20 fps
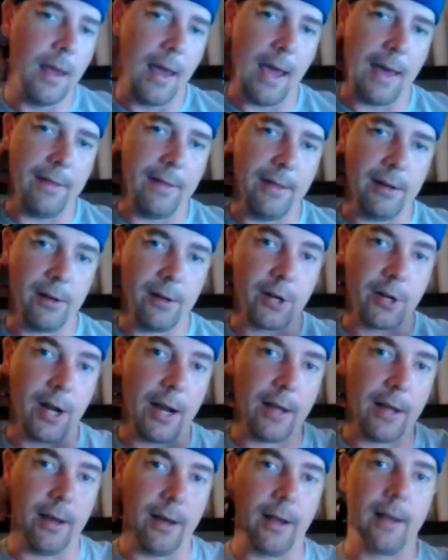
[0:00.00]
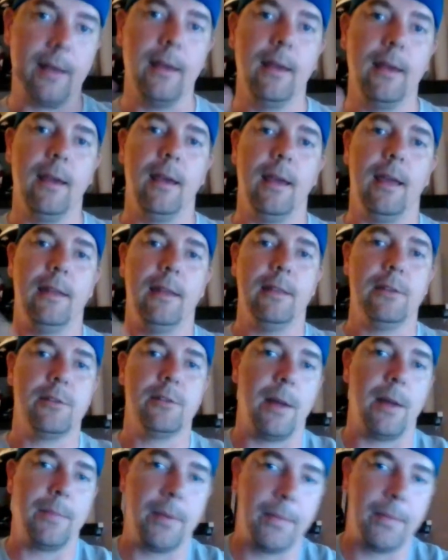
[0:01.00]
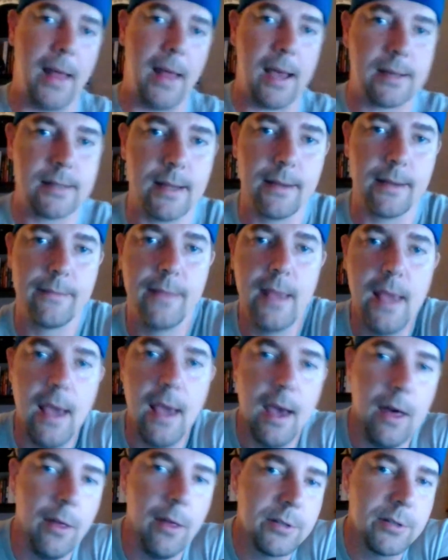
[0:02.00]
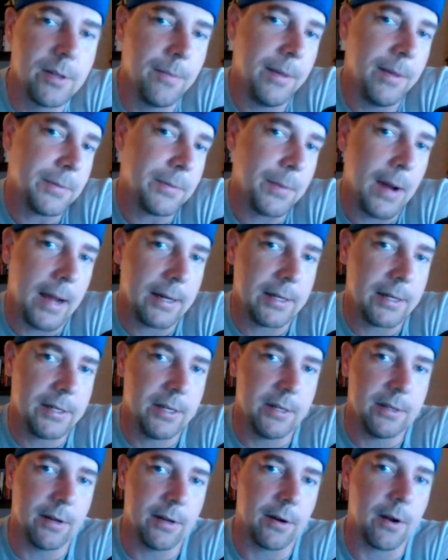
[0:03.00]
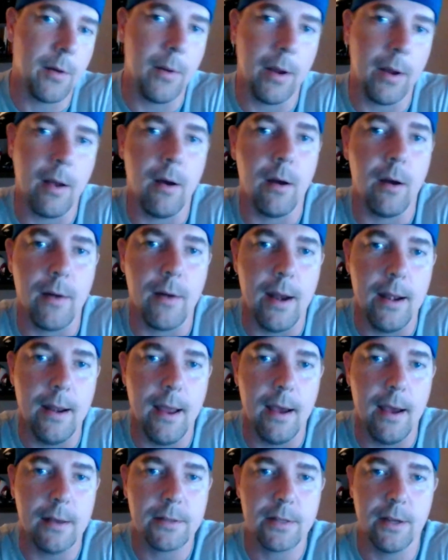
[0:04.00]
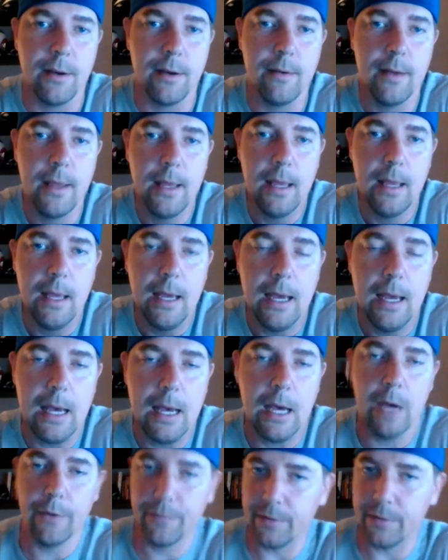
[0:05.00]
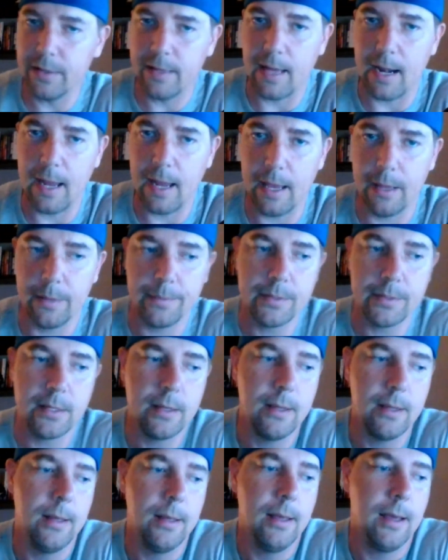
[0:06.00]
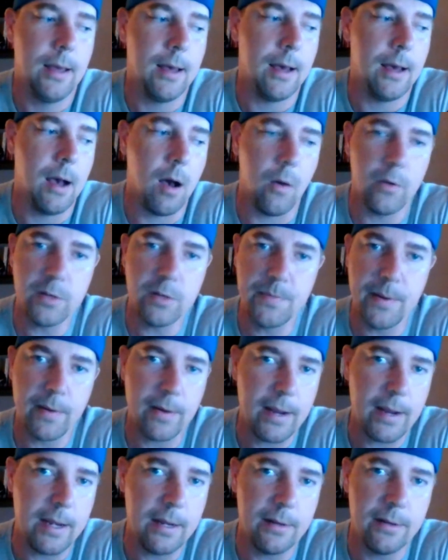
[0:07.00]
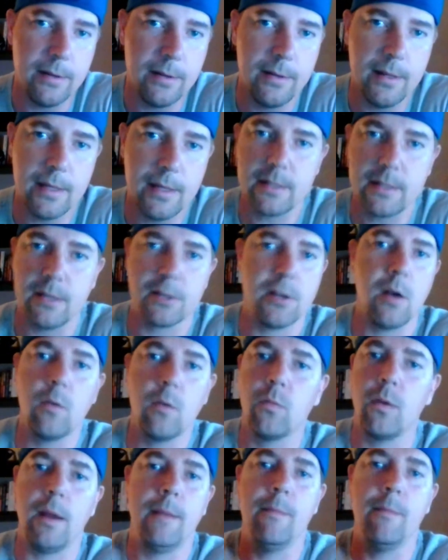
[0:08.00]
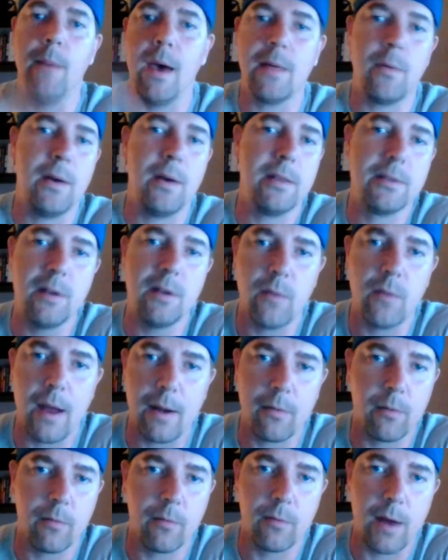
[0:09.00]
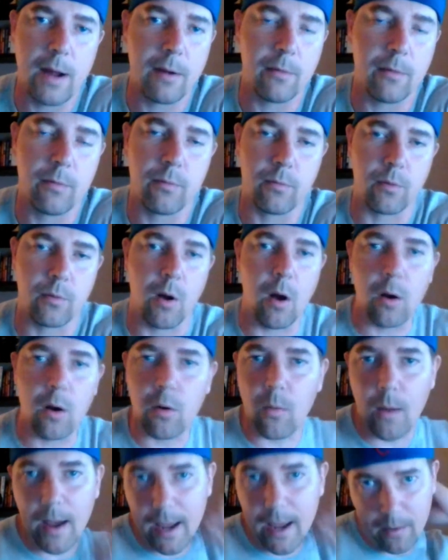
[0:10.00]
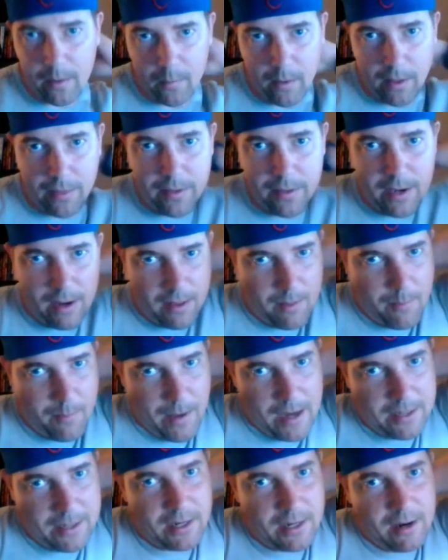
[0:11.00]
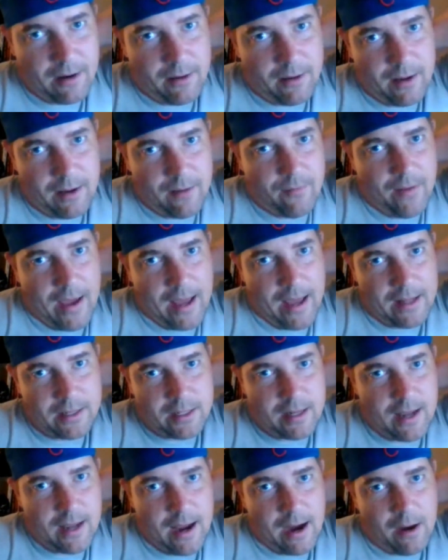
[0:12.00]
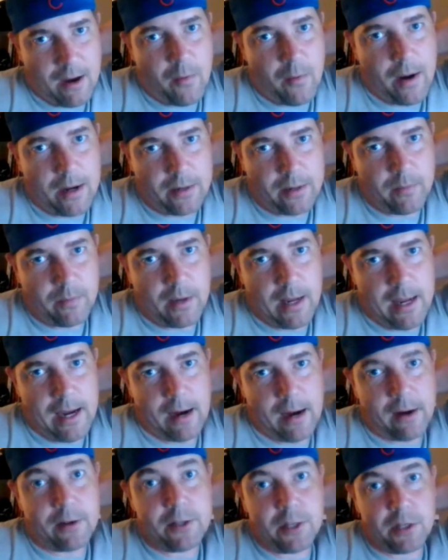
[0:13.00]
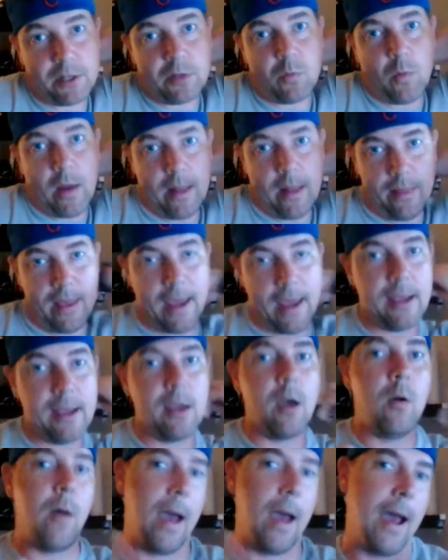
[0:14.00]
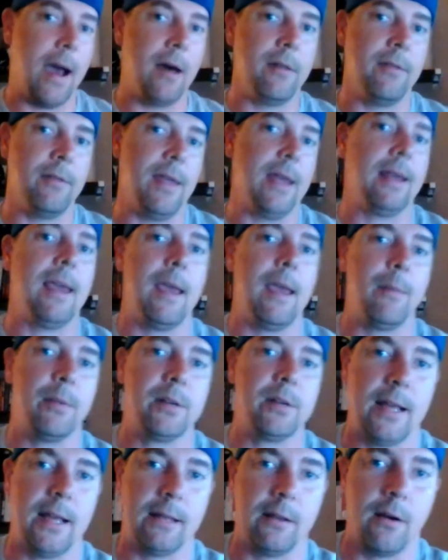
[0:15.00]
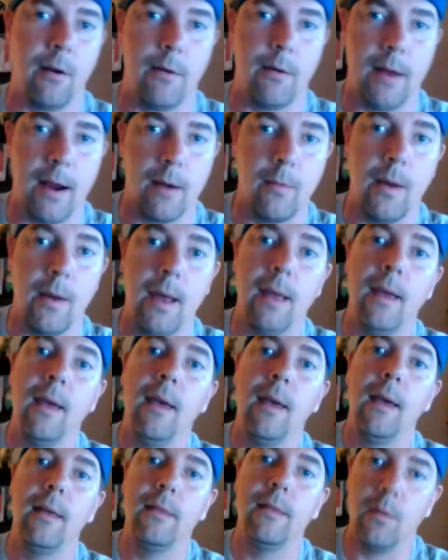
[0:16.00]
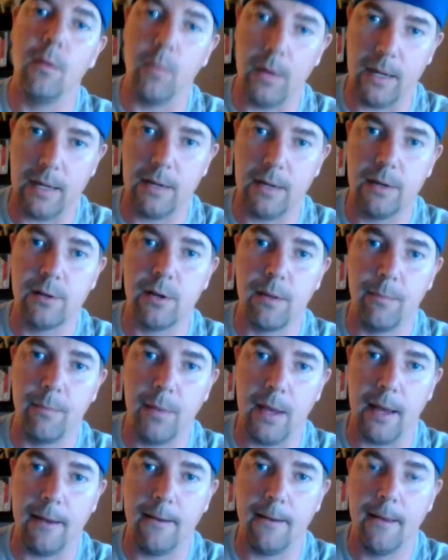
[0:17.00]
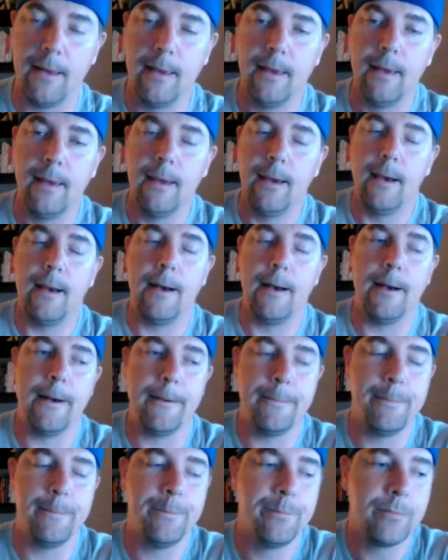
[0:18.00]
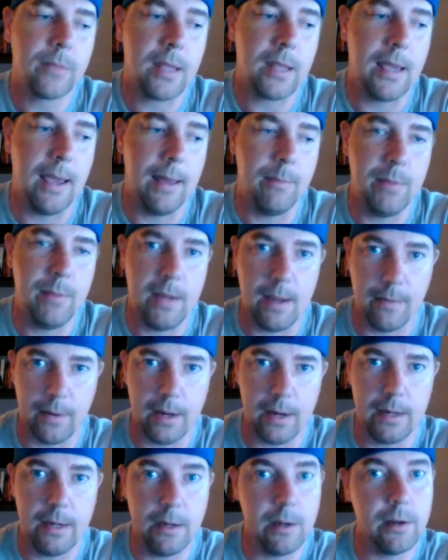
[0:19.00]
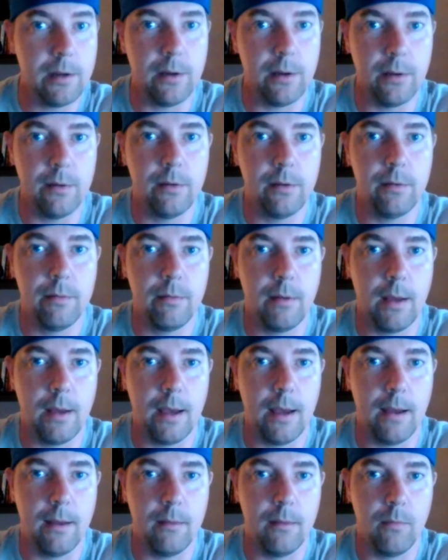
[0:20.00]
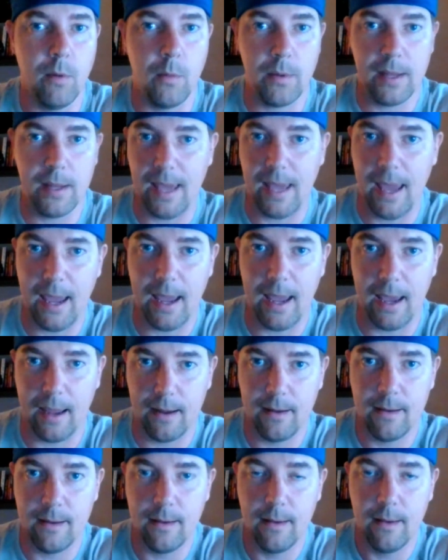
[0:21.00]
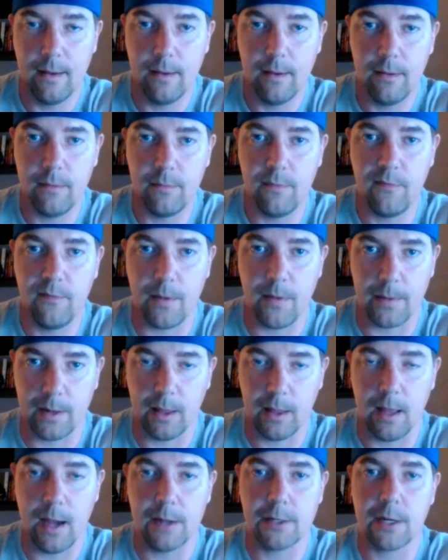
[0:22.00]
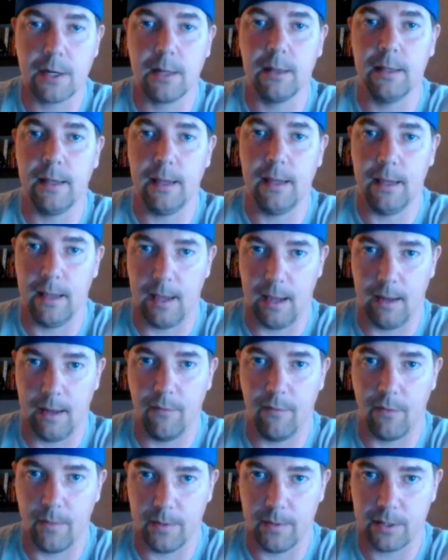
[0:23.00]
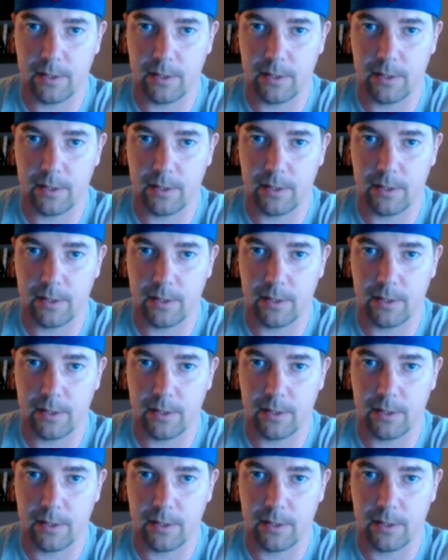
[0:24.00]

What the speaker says: then your trach hook, and then drop your plastic. Those are some best practices that are going on right now. So hopefully that helped. Always be ready to do this. And by the way, there's no right or wrong way with the basic or the advanced airway here. It's just when they go out and they can't protect their own airway, then we need to jump in and be ready to do what we can pharmacologically and from a